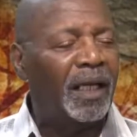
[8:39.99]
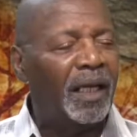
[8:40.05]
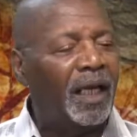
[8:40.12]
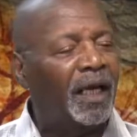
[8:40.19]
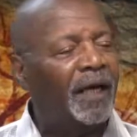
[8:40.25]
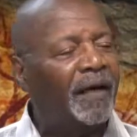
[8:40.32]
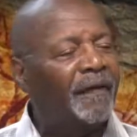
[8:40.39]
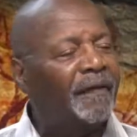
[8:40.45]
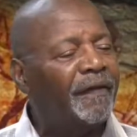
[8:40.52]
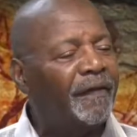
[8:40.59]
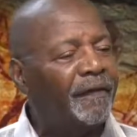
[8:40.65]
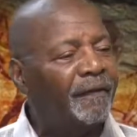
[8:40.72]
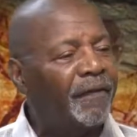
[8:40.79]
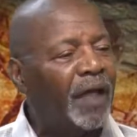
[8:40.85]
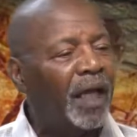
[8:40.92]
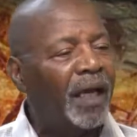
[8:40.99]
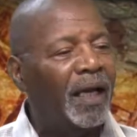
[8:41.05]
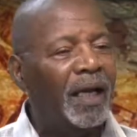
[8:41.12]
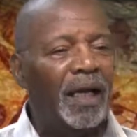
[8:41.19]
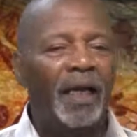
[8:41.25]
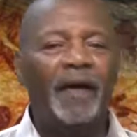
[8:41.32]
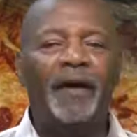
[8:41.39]
Love,
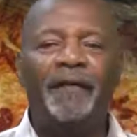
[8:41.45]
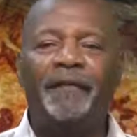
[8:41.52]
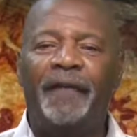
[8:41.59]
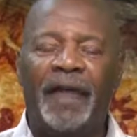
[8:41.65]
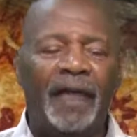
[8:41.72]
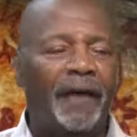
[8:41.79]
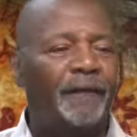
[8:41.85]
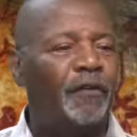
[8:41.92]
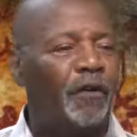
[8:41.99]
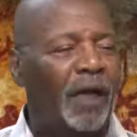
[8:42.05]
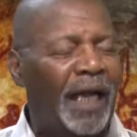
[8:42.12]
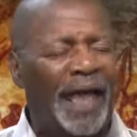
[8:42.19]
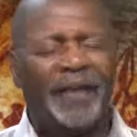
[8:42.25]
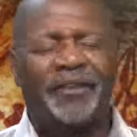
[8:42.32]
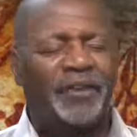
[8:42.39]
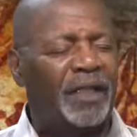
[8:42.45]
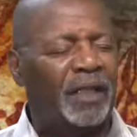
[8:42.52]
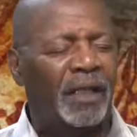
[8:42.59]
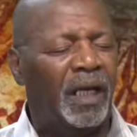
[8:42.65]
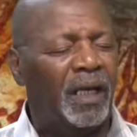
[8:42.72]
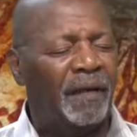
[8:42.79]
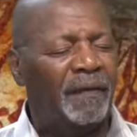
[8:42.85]
love,
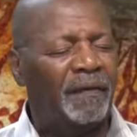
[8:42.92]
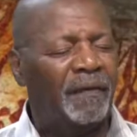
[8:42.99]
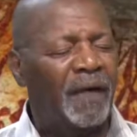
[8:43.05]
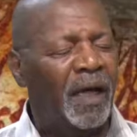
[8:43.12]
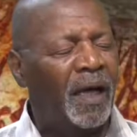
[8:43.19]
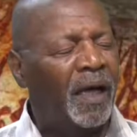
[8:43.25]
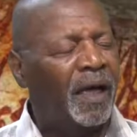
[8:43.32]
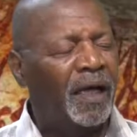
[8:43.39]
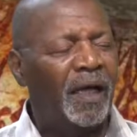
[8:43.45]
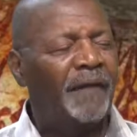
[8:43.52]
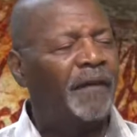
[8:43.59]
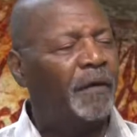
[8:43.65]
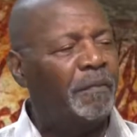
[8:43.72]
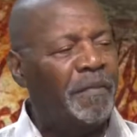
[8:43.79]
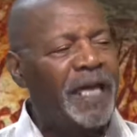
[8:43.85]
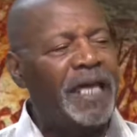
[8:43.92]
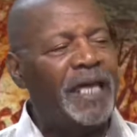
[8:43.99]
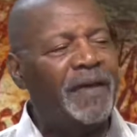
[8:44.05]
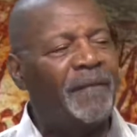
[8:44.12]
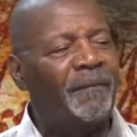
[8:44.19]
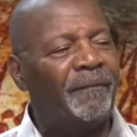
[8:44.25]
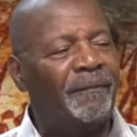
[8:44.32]
everlasting love. Love of
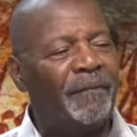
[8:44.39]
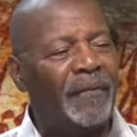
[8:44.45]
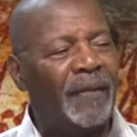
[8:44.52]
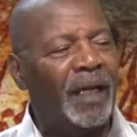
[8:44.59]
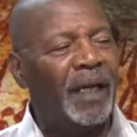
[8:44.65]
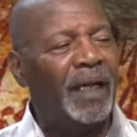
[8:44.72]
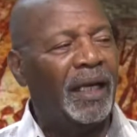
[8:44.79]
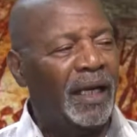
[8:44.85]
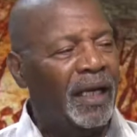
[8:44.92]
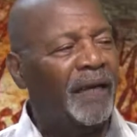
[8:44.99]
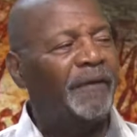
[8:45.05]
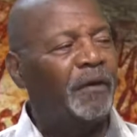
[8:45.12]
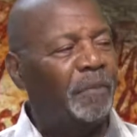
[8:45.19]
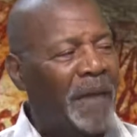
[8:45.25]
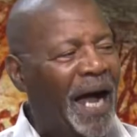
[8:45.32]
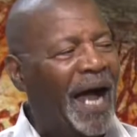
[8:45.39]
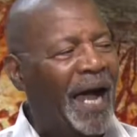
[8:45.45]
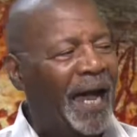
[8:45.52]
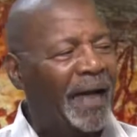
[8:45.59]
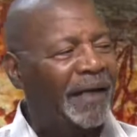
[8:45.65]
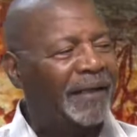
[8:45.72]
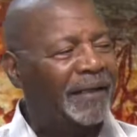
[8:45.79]
me and love of
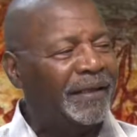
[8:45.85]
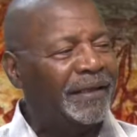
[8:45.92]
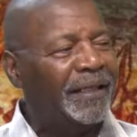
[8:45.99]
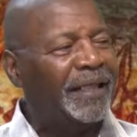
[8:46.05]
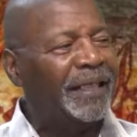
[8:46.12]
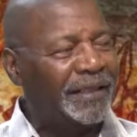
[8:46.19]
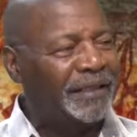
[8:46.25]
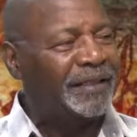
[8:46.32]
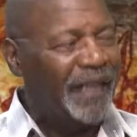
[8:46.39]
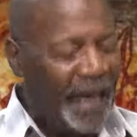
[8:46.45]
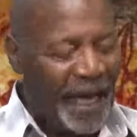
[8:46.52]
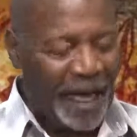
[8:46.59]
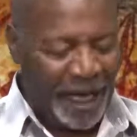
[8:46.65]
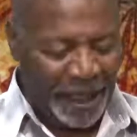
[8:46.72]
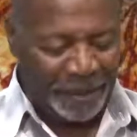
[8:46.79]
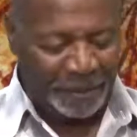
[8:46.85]
mine. It's time.